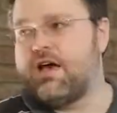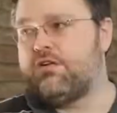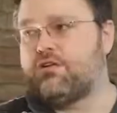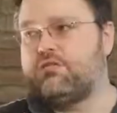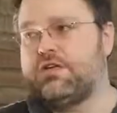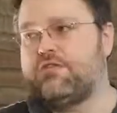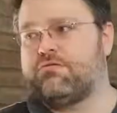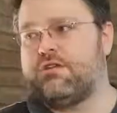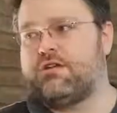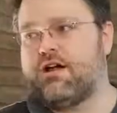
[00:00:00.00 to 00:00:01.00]
L Q D
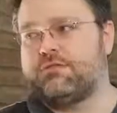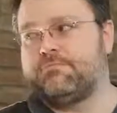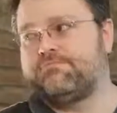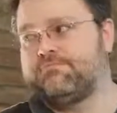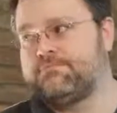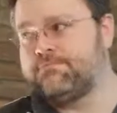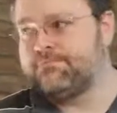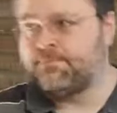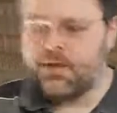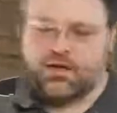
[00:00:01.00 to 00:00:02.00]
three thousand.
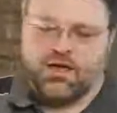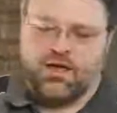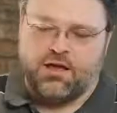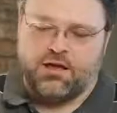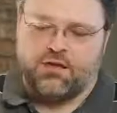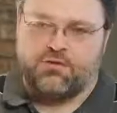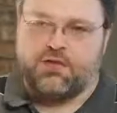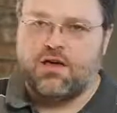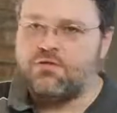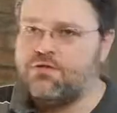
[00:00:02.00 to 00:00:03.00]
So
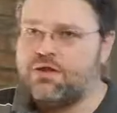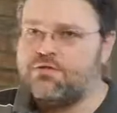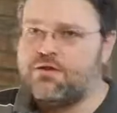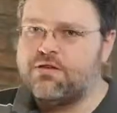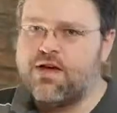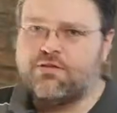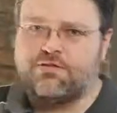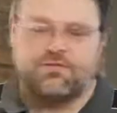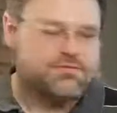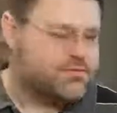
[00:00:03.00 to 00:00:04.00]
the L Q D three
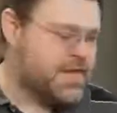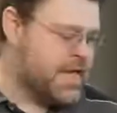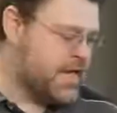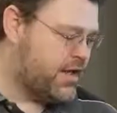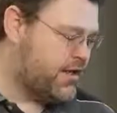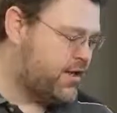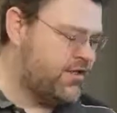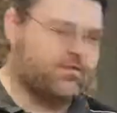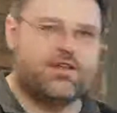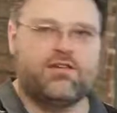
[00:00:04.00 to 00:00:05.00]
thousand
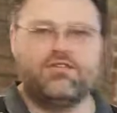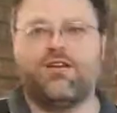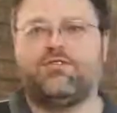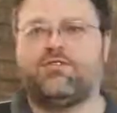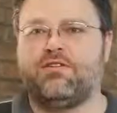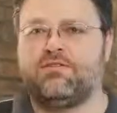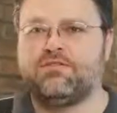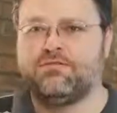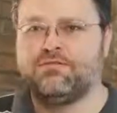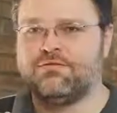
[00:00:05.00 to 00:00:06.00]
is an interesting
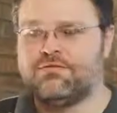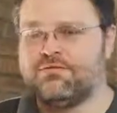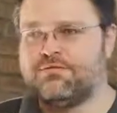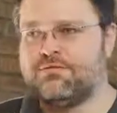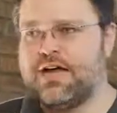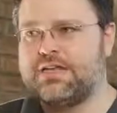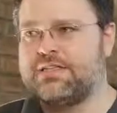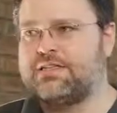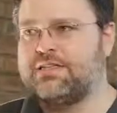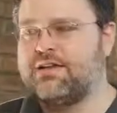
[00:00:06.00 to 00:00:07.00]
S
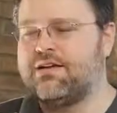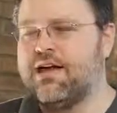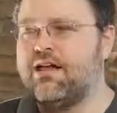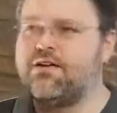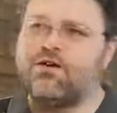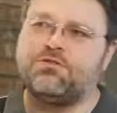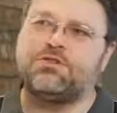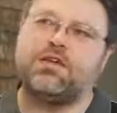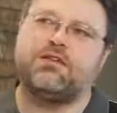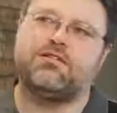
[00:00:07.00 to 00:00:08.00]
S D, and to
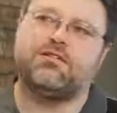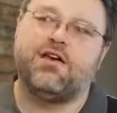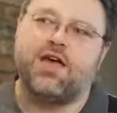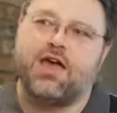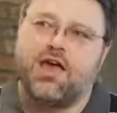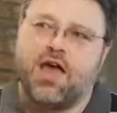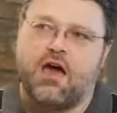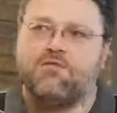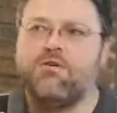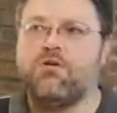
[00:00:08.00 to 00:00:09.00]
understand
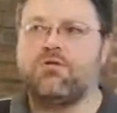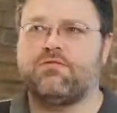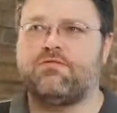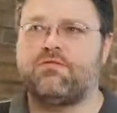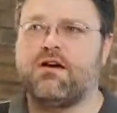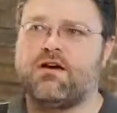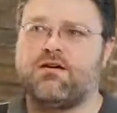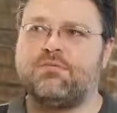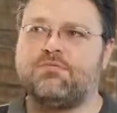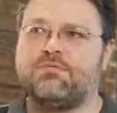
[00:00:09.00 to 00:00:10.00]
how far we've
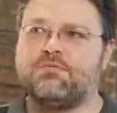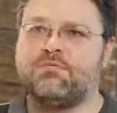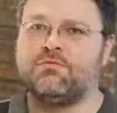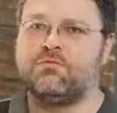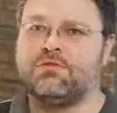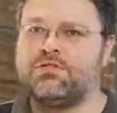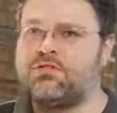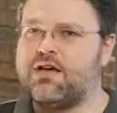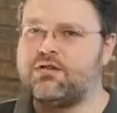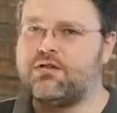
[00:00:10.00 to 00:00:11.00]
come, we should
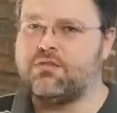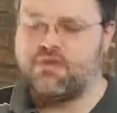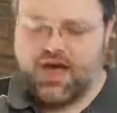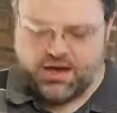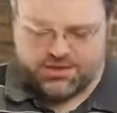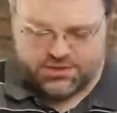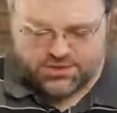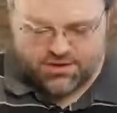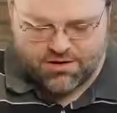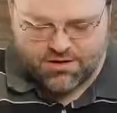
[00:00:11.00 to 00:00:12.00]
take a look at the past,
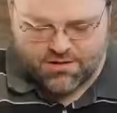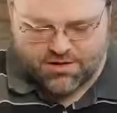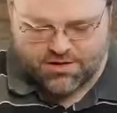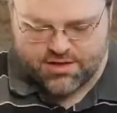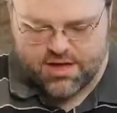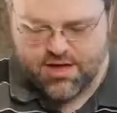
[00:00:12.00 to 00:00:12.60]
starting with